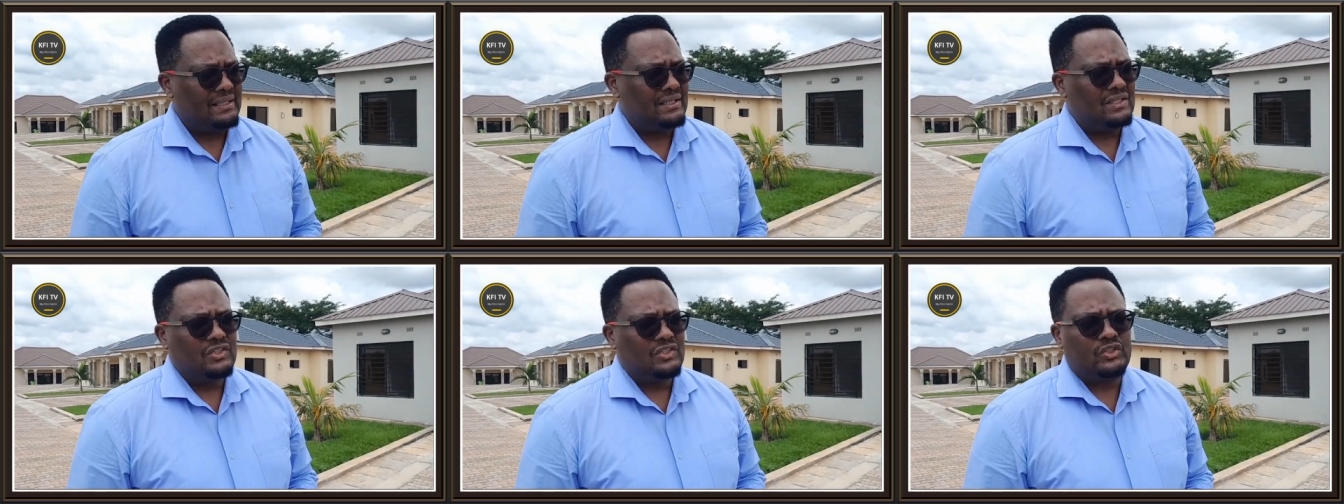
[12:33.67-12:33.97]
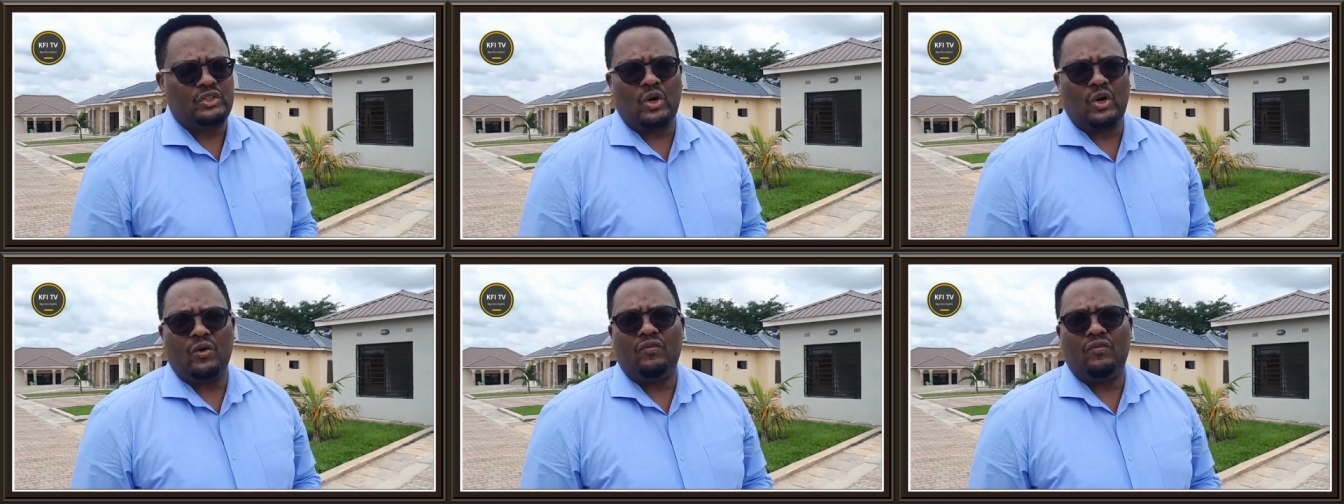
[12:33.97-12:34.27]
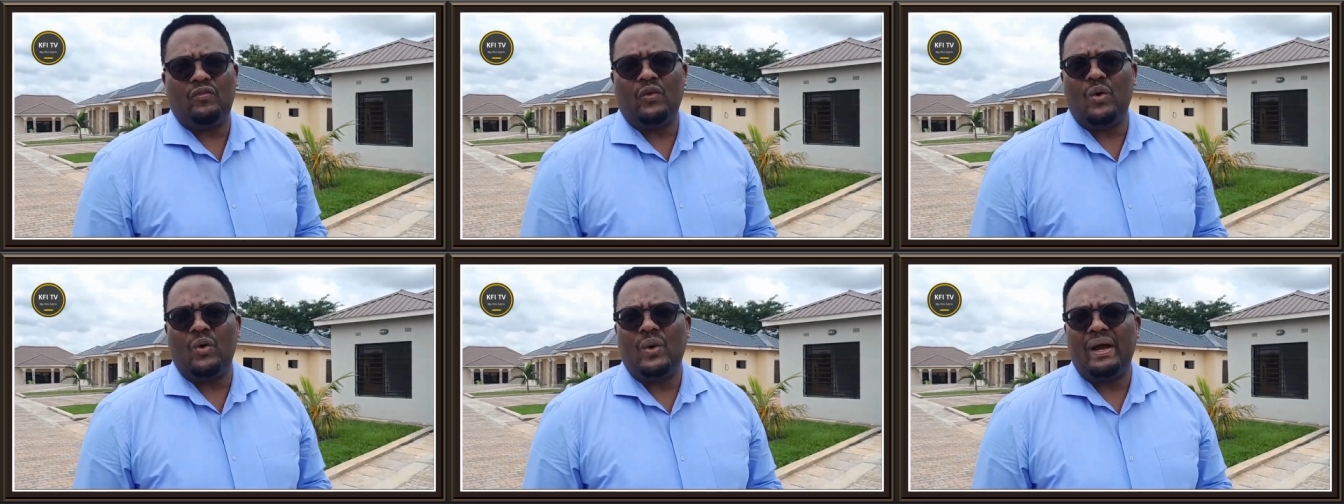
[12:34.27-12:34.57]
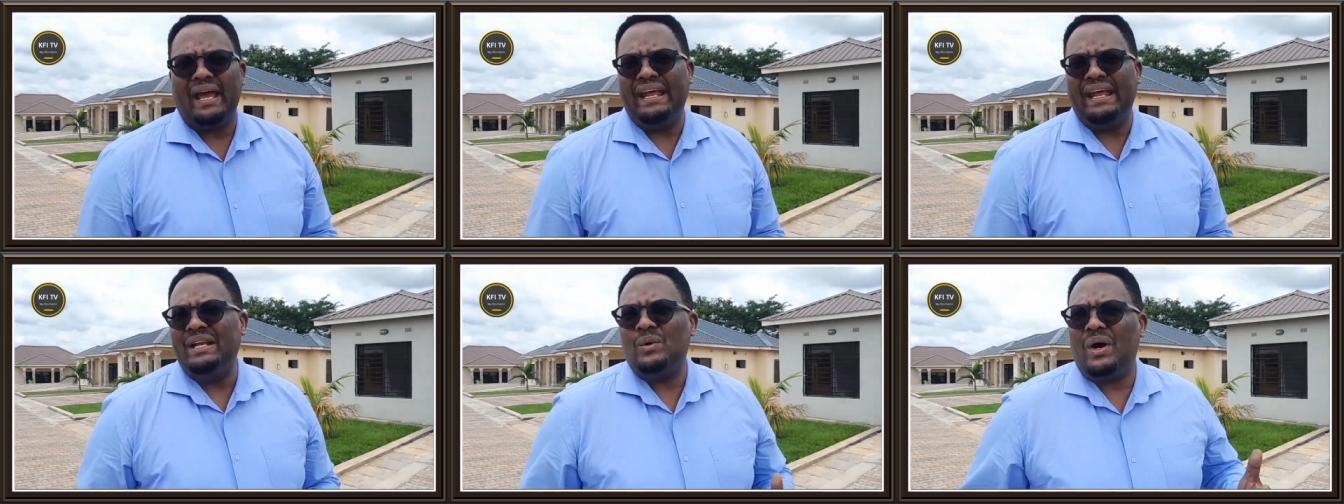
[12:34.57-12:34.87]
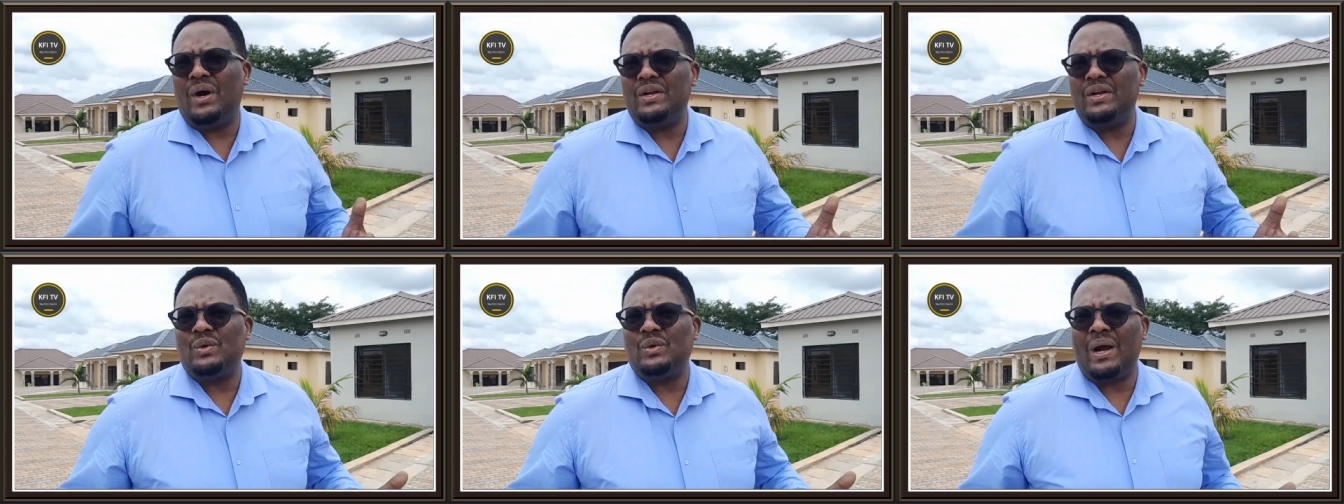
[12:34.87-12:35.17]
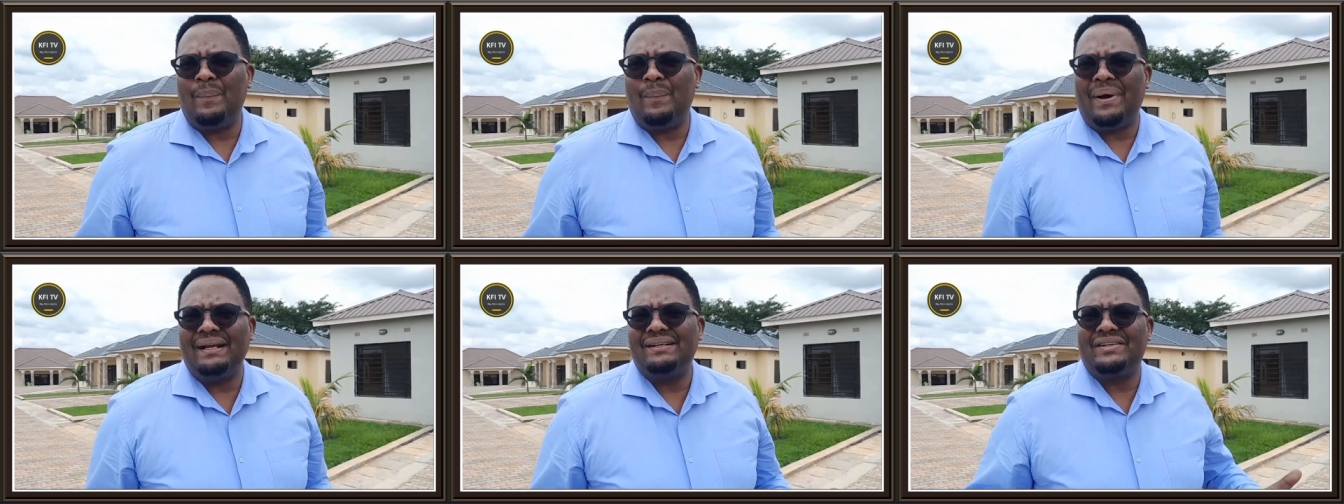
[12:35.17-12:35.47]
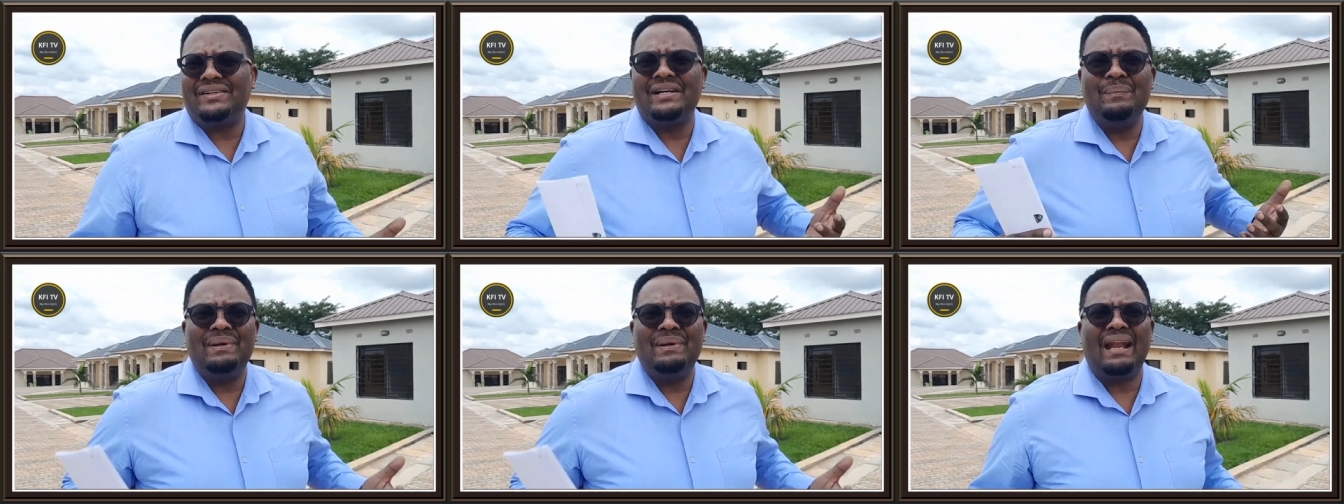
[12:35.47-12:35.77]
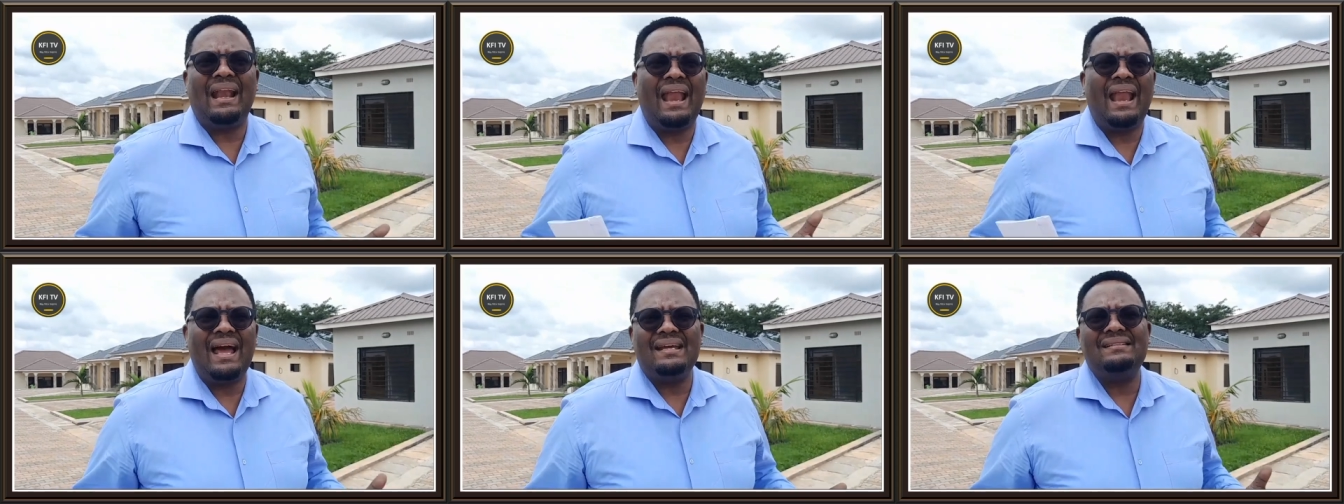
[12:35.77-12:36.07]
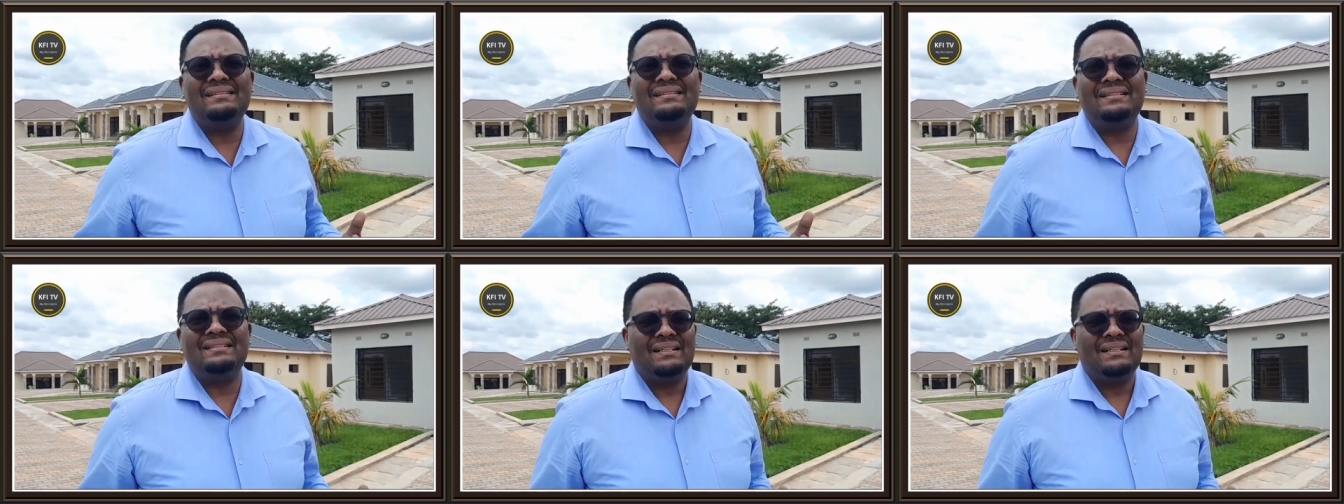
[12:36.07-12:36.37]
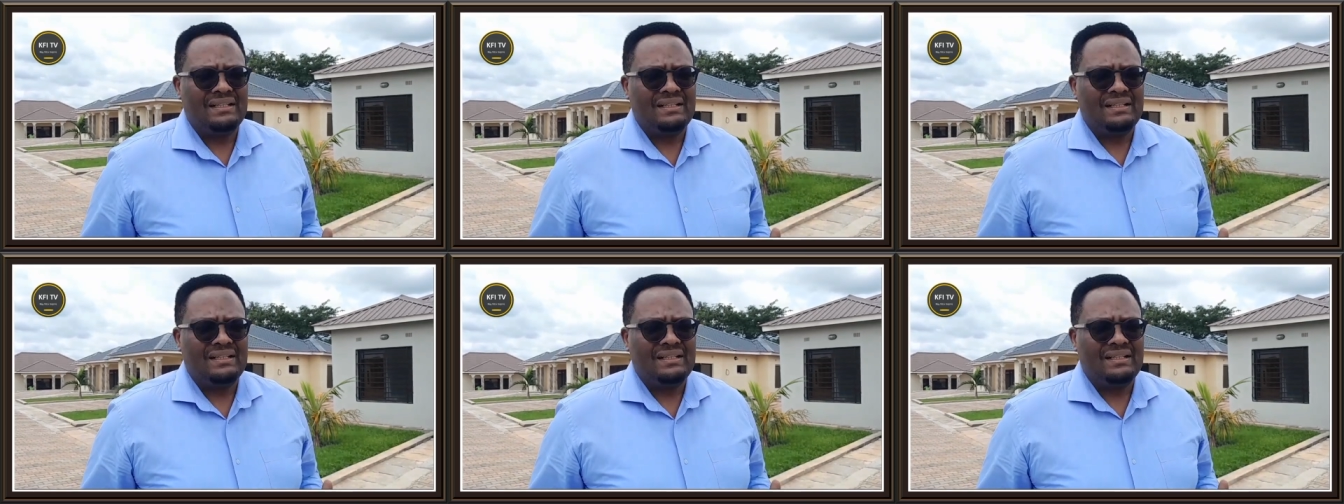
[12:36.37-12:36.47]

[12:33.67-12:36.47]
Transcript: So for anyone to come and criminalize